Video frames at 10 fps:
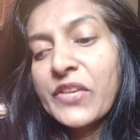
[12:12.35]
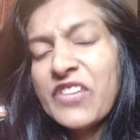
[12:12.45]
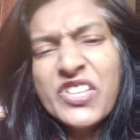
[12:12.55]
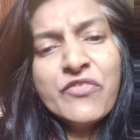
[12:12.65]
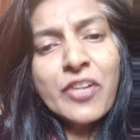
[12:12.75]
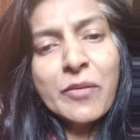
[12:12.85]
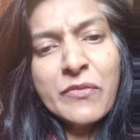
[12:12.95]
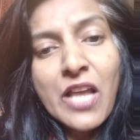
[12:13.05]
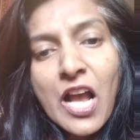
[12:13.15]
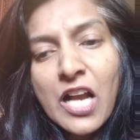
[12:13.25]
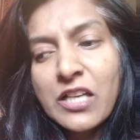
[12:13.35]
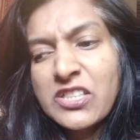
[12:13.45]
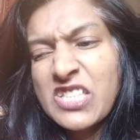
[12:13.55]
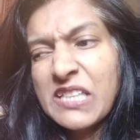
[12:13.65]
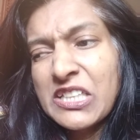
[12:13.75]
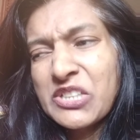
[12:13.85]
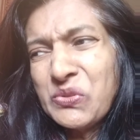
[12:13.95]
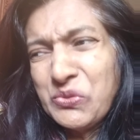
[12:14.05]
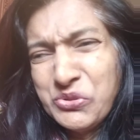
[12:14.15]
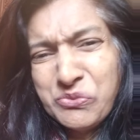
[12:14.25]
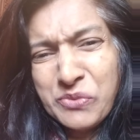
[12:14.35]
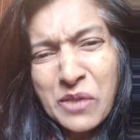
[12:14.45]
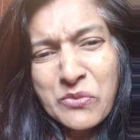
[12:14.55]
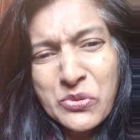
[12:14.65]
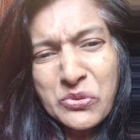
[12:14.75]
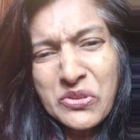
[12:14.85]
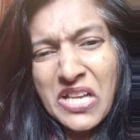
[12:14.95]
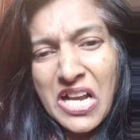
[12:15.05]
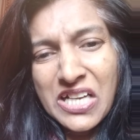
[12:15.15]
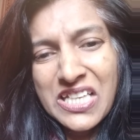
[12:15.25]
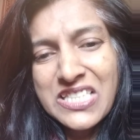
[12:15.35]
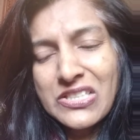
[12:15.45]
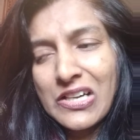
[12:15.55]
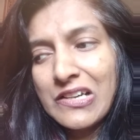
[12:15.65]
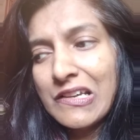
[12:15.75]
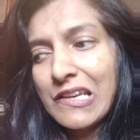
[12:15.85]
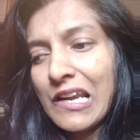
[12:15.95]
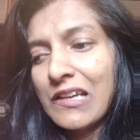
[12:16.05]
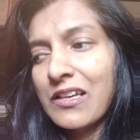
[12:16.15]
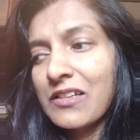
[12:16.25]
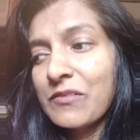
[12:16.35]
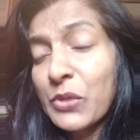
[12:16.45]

even if I'm dark, she's like, "Oh, you become so dark and suntanned."